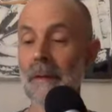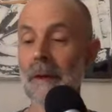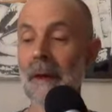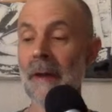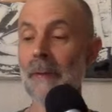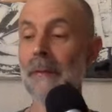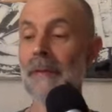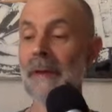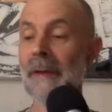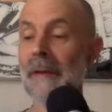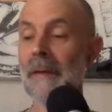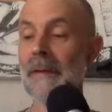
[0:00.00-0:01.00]
And all
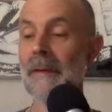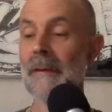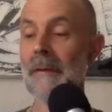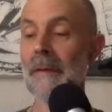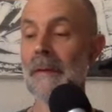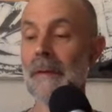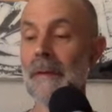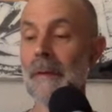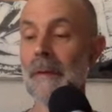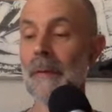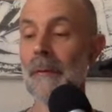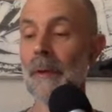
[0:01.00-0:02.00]
things
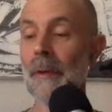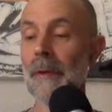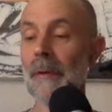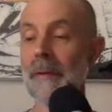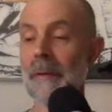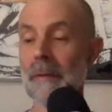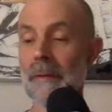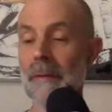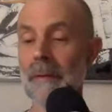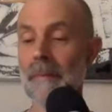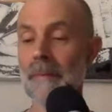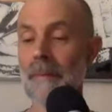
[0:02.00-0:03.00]
were God.
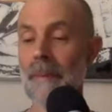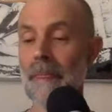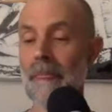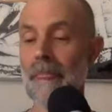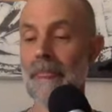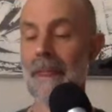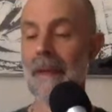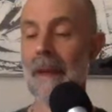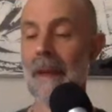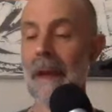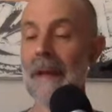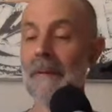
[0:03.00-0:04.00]

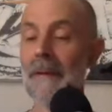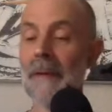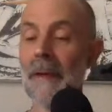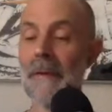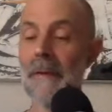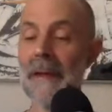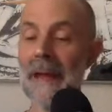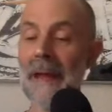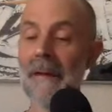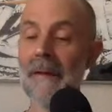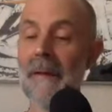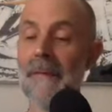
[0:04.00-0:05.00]
And it was only
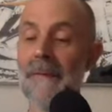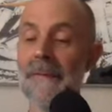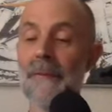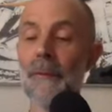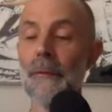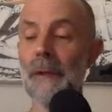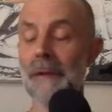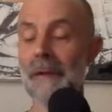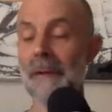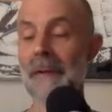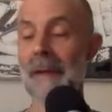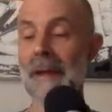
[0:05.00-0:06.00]
our
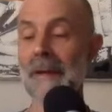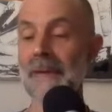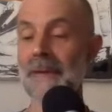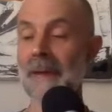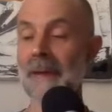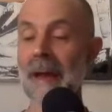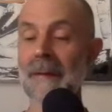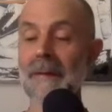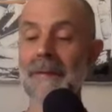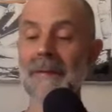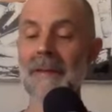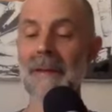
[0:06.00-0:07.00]
fallen nature, our
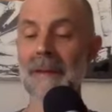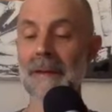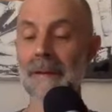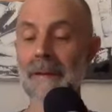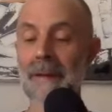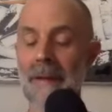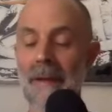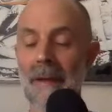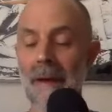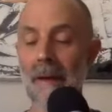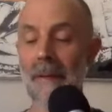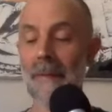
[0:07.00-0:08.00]
sin,
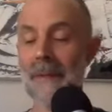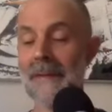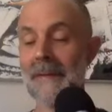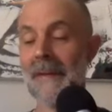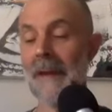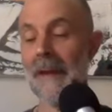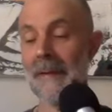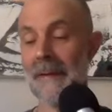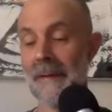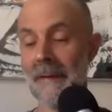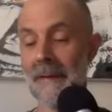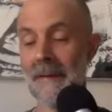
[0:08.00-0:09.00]
our
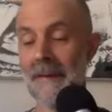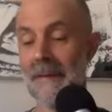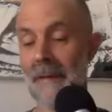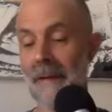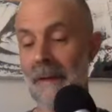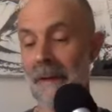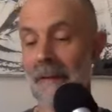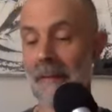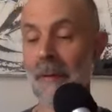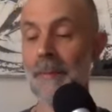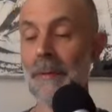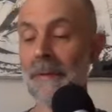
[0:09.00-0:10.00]
misguidedness
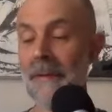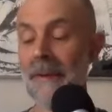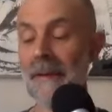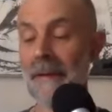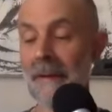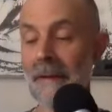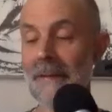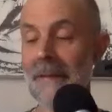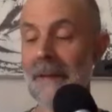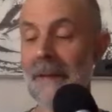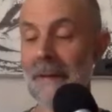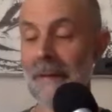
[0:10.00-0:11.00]
that prevented our
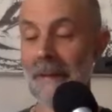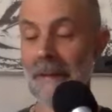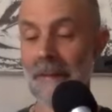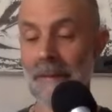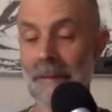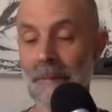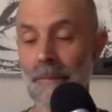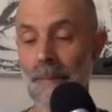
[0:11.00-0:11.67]
seeing this.